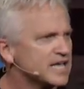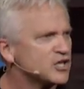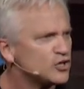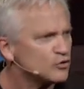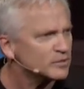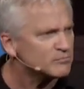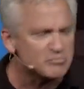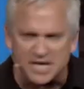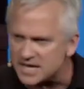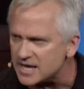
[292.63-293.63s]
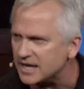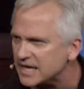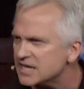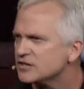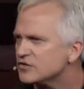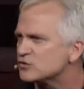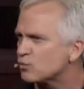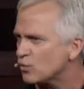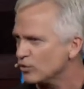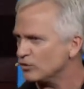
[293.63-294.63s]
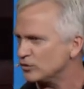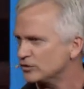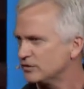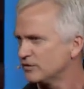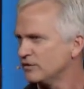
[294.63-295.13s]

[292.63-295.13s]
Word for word: a human being into this world